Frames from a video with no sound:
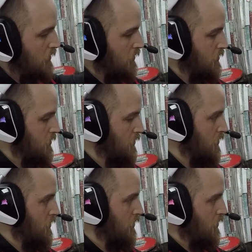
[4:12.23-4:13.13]

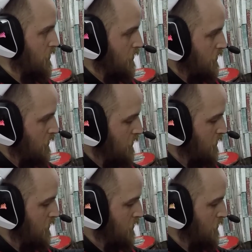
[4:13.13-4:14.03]
So
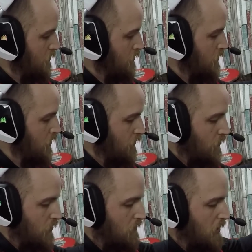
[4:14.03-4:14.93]
we'll run that
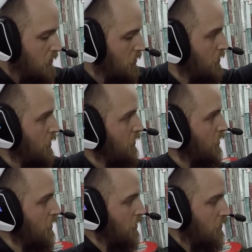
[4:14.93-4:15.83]
through. I might not need
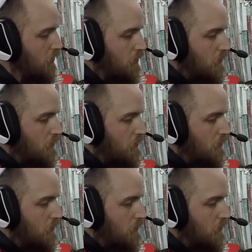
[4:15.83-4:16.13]
that, you know.